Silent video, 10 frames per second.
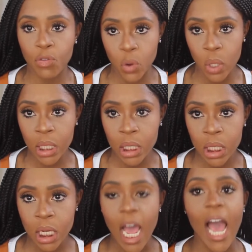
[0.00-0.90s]
foot
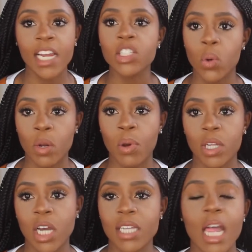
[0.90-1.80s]
and they don't
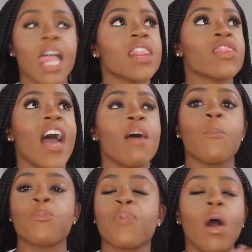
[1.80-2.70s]
apologize. That
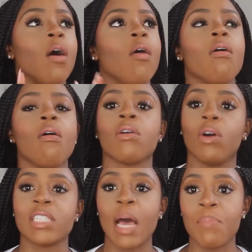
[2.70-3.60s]
oh
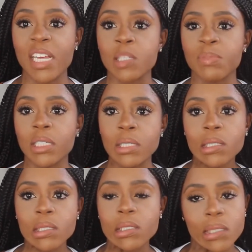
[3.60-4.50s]
god, that makes me
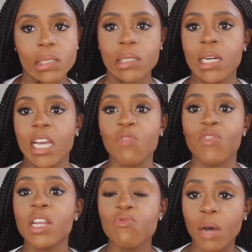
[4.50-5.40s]
oh it
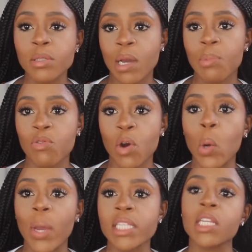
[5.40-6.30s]
really rubs me up the wrong
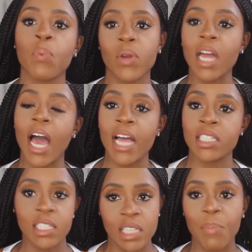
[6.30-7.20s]
way to the point that I
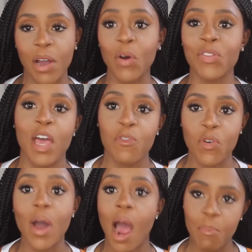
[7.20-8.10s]
actually step back on their
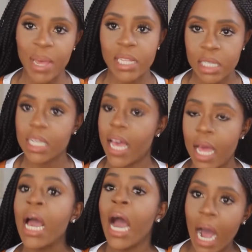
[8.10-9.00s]
foot. I'm petty, yeah.
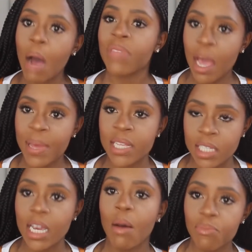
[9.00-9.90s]
I'm that
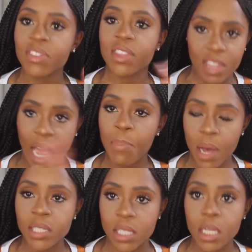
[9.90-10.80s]
petty. I'm that
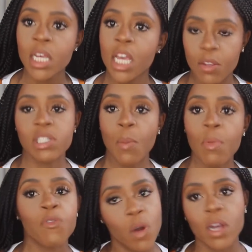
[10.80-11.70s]
person. You step on
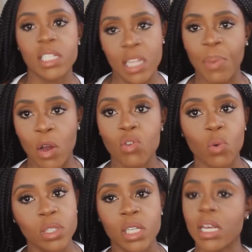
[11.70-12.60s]
my foot, I'm gonna step back on
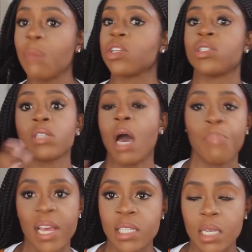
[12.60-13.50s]
yours because I'm just, I'm
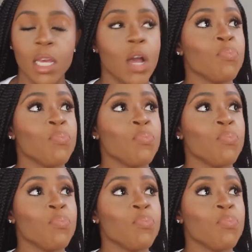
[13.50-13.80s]
petty.